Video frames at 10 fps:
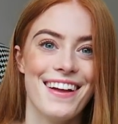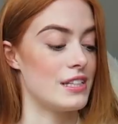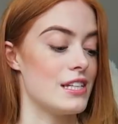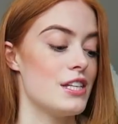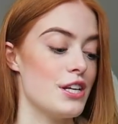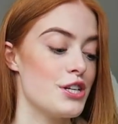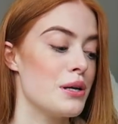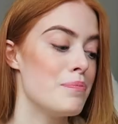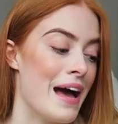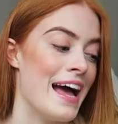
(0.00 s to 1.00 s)
This is such a
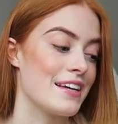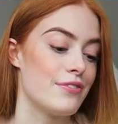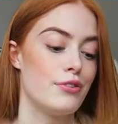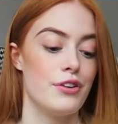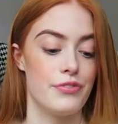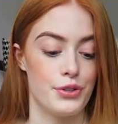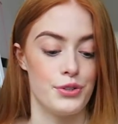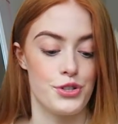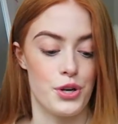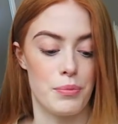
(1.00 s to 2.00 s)
good bag for a
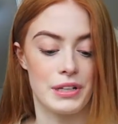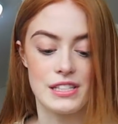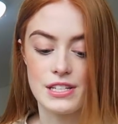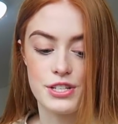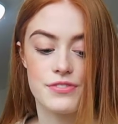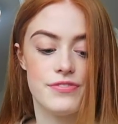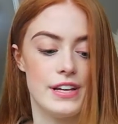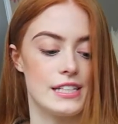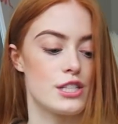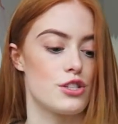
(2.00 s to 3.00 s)
food shop because it just
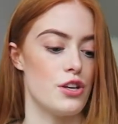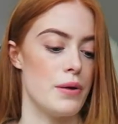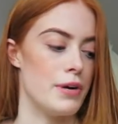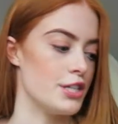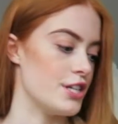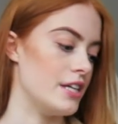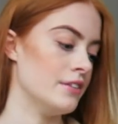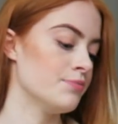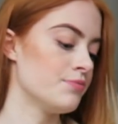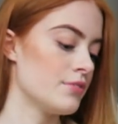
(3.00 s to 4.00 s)
fits so much in.